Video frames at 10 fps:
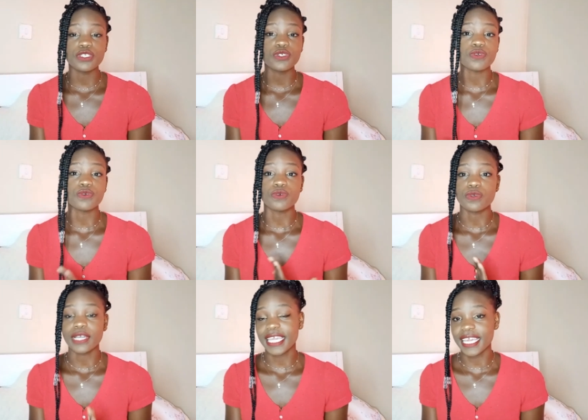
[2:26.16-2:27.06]

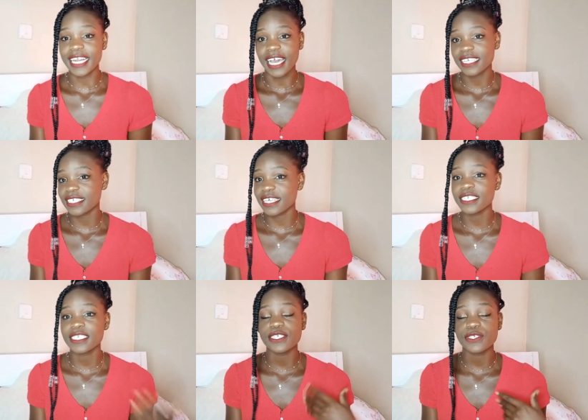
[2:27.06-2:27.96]
to gain
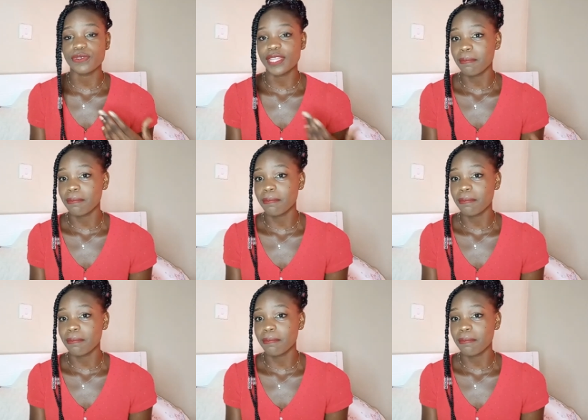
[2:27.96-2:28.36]
access to their